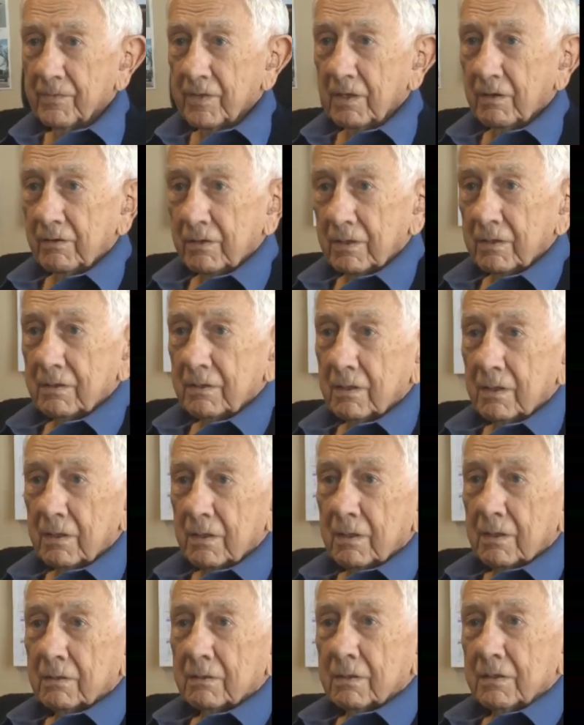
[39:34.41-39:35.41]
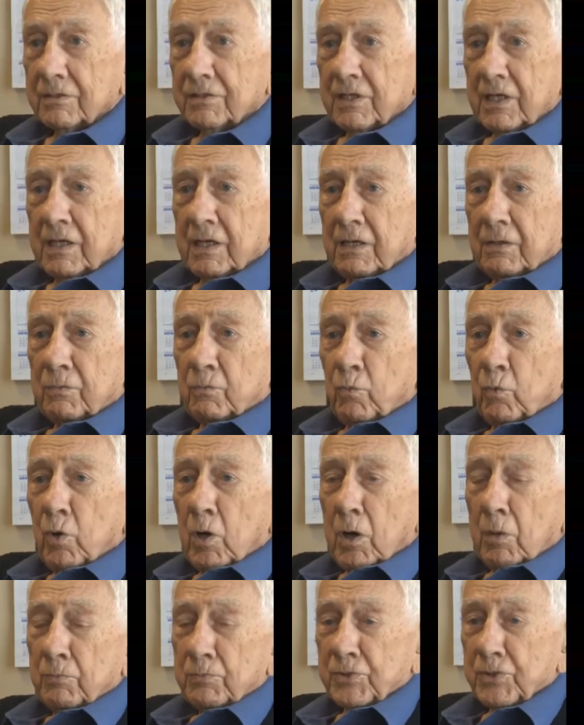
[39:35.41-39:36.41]
All right, because they got
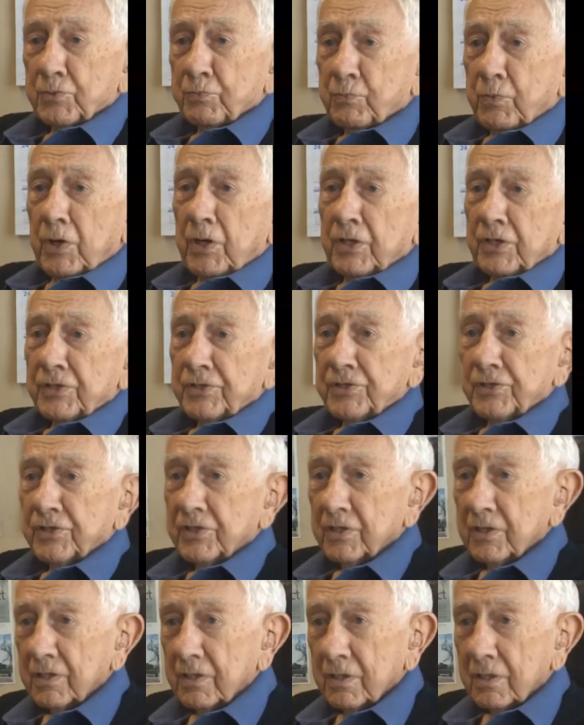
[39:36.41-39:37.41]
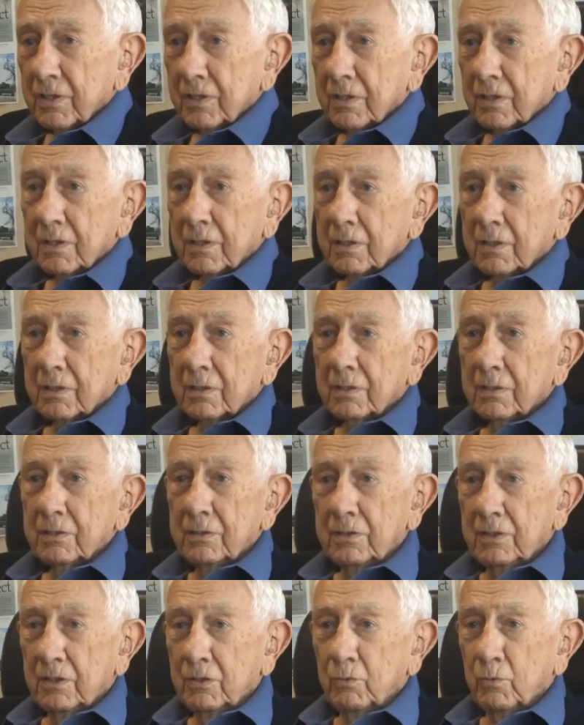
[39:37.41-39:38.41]
warm springs, you
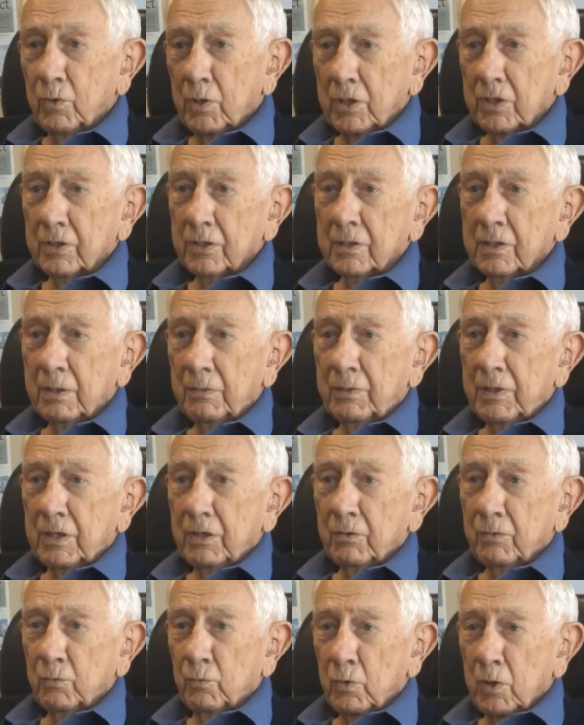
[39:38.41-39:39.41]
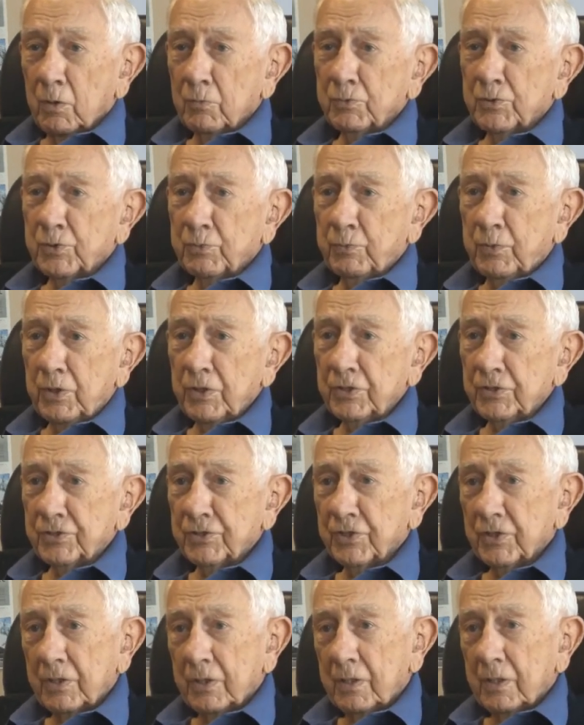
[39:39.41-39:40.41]
know, water coming out, warm
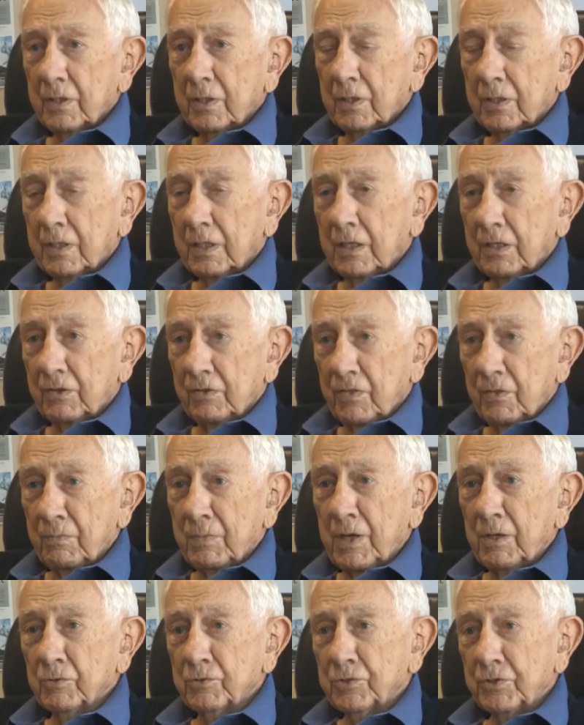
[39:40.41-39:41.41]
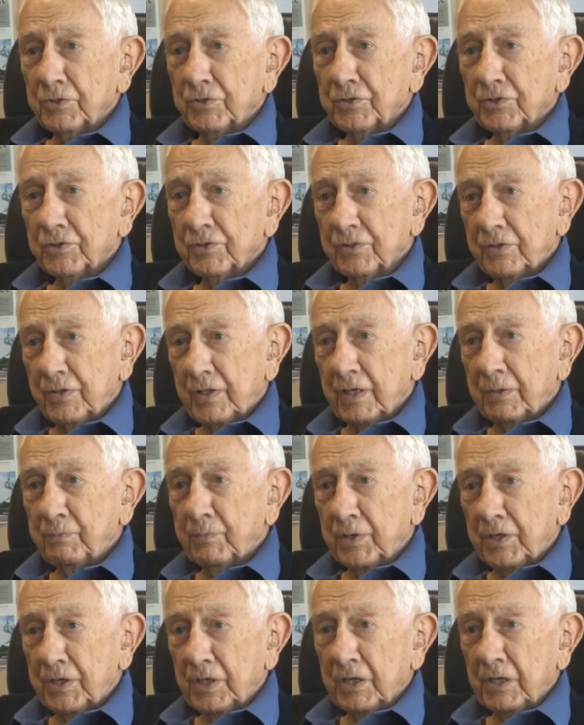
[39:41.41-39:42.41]
springs out of the mountains in that
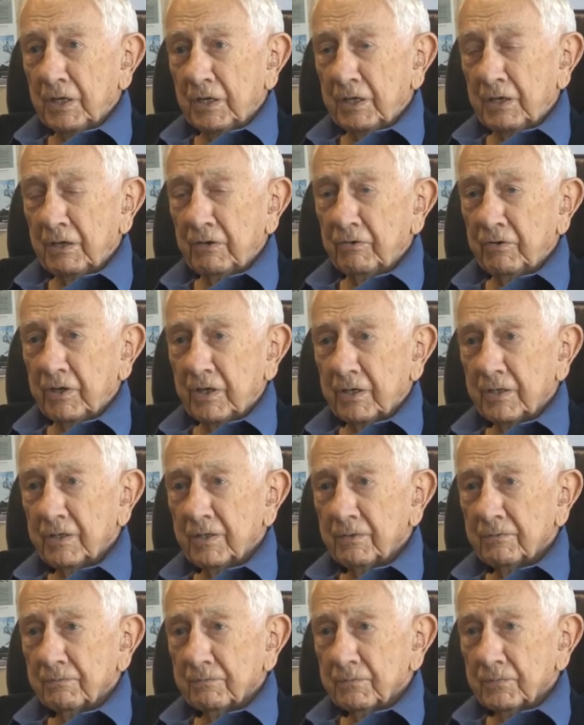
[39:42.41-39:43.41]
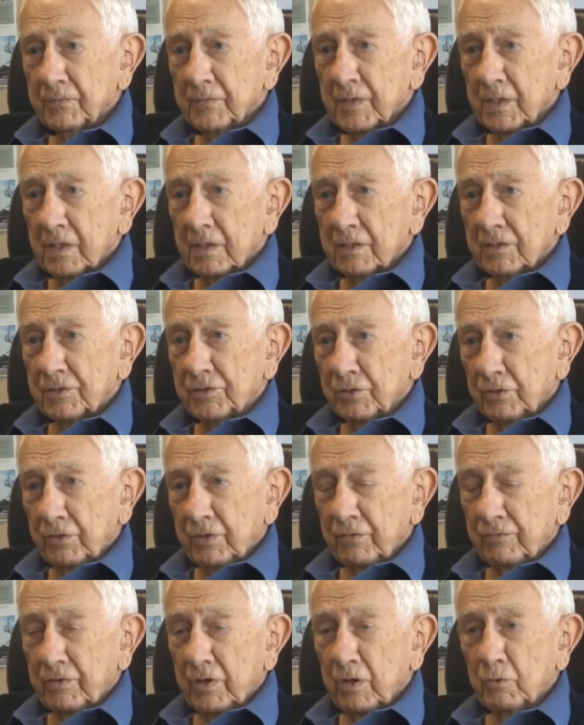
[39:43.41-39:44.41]
particular area, and so
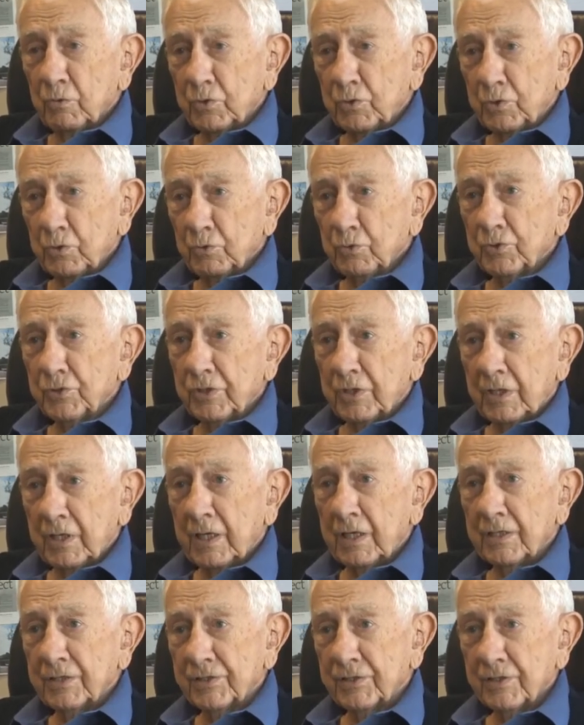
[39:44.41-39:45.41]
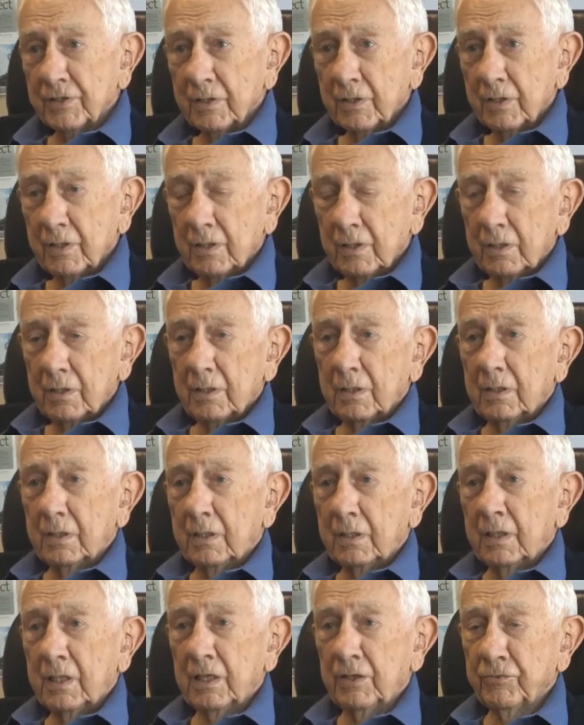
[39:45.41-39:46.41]
they've always used it as
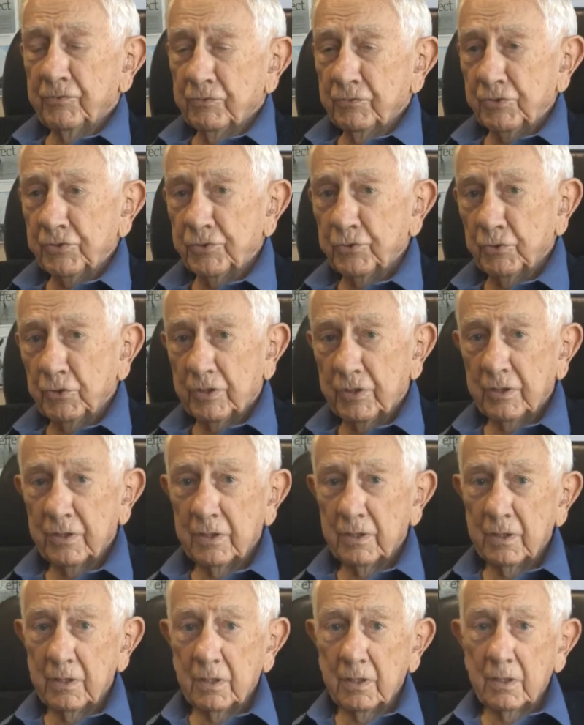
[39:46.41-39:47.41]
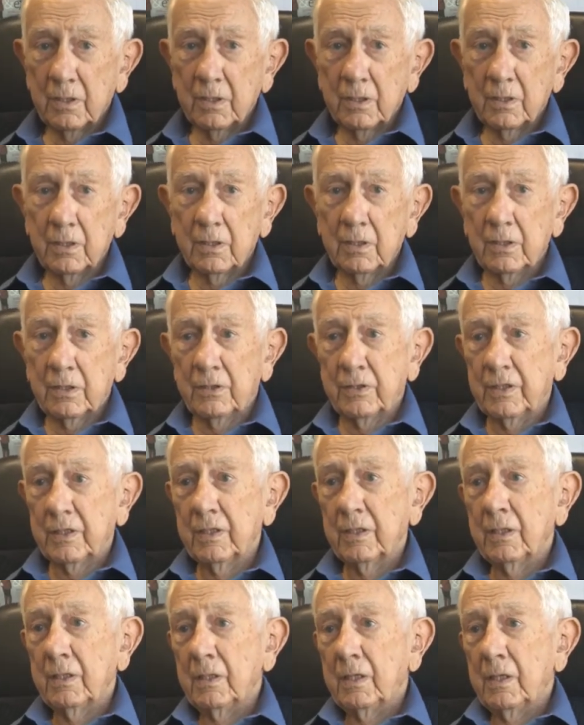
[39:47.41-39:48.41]
Uh, health resort, all right,
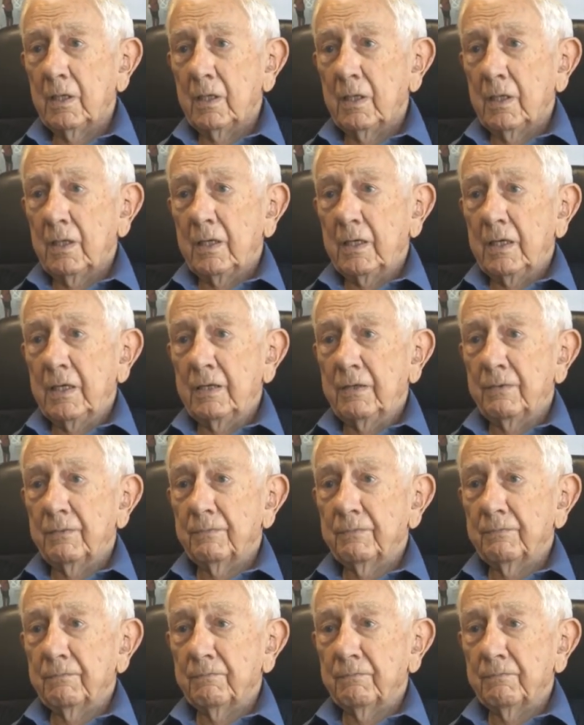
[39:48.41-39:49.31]
and